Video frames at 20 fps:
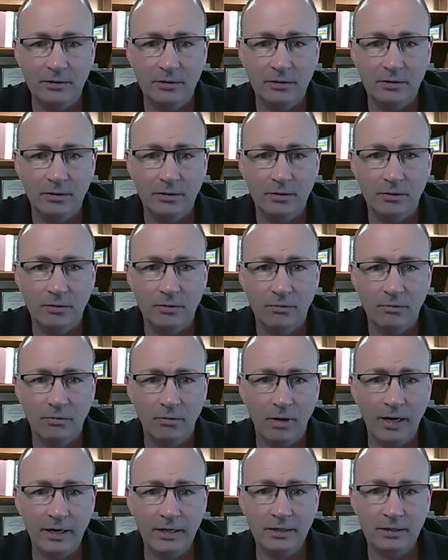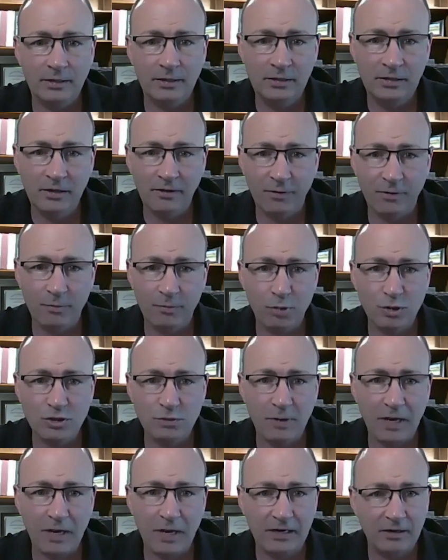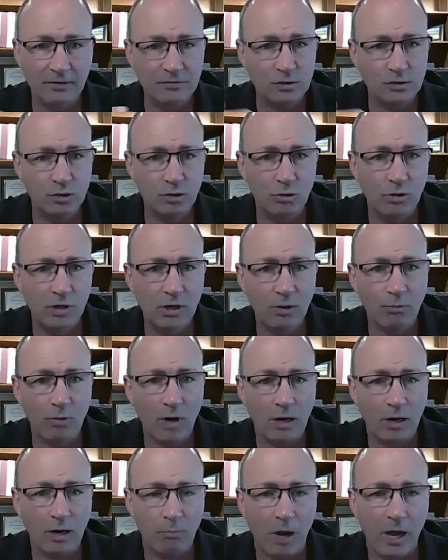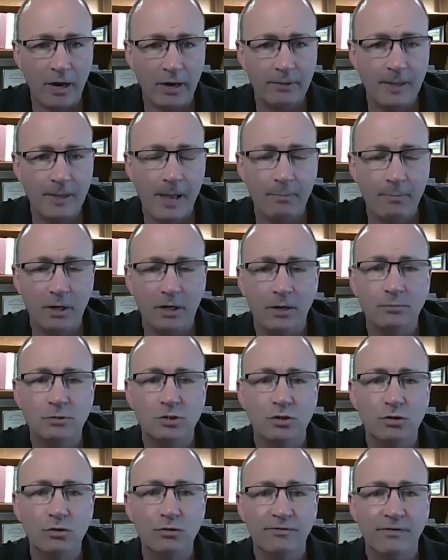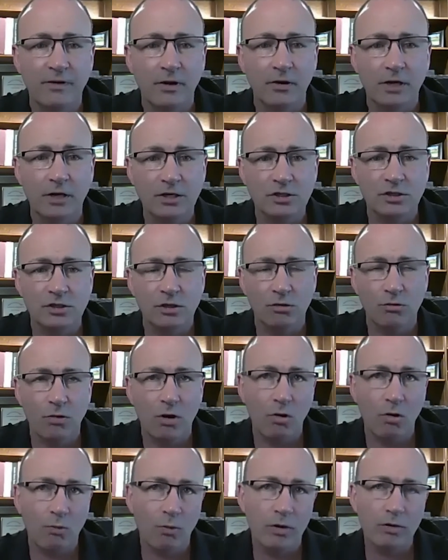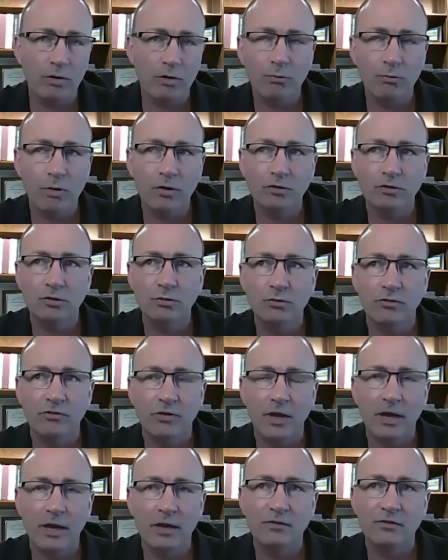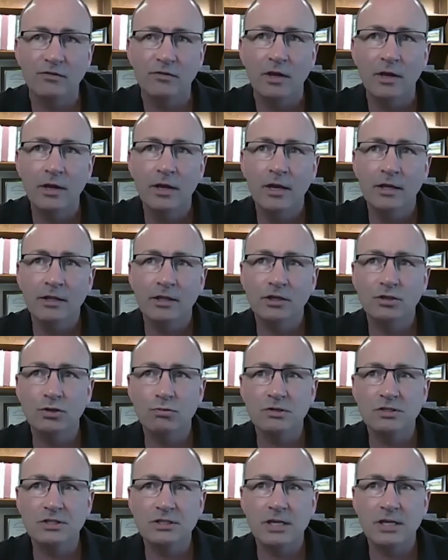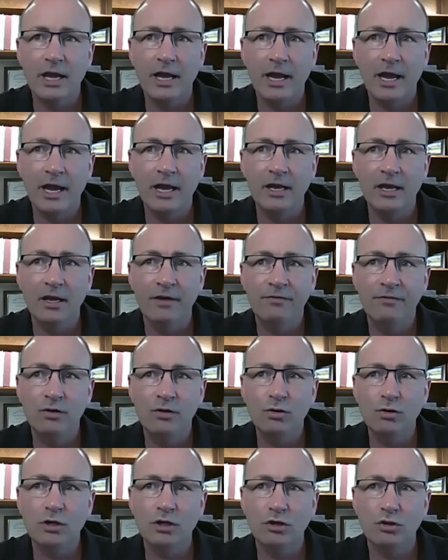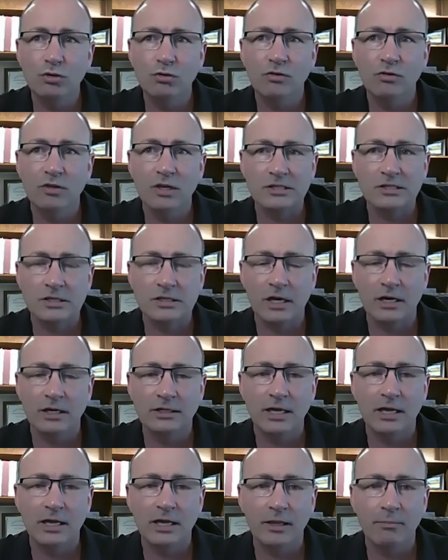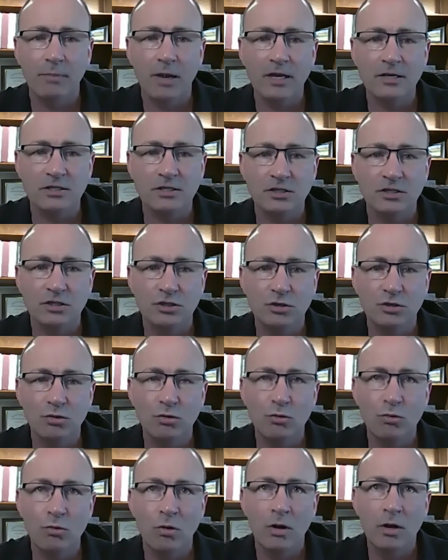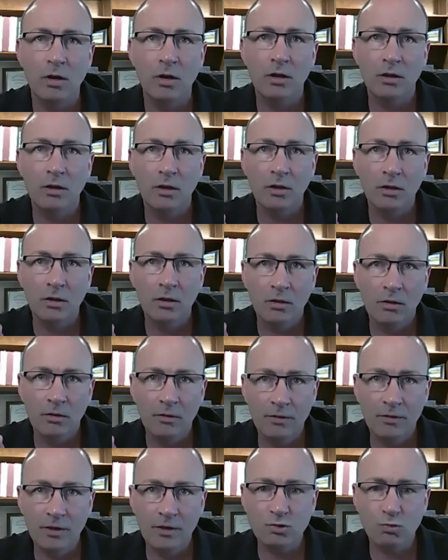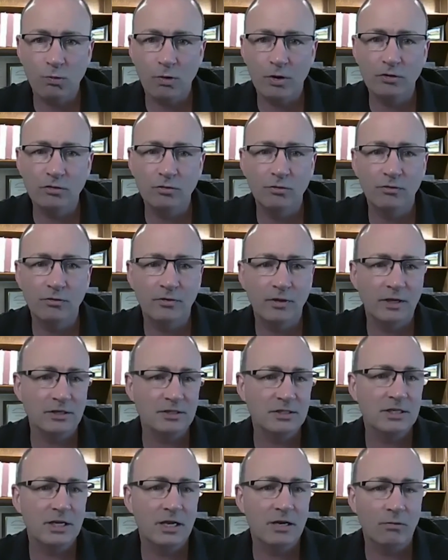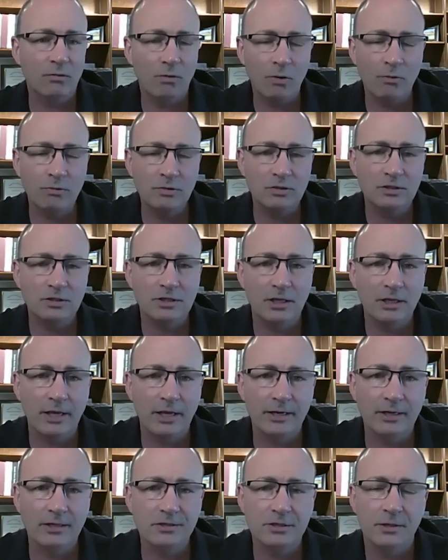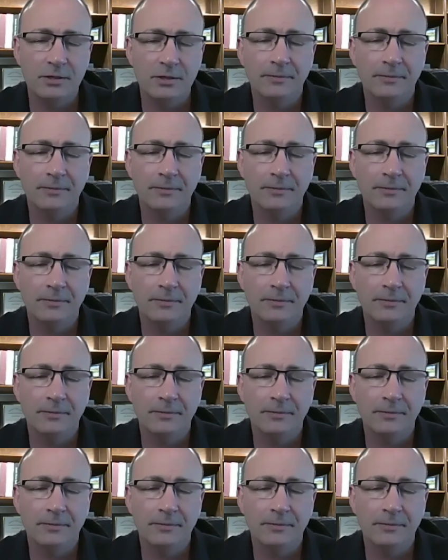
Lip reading: Mm-hmm. Right? Different perspectives. So you hit rock bottom, that becomes your new foundation to grow. What are the one or two things that you would say, hey, if you could do this on a daily basis, do this one or two things? Sandra, what would you say that is?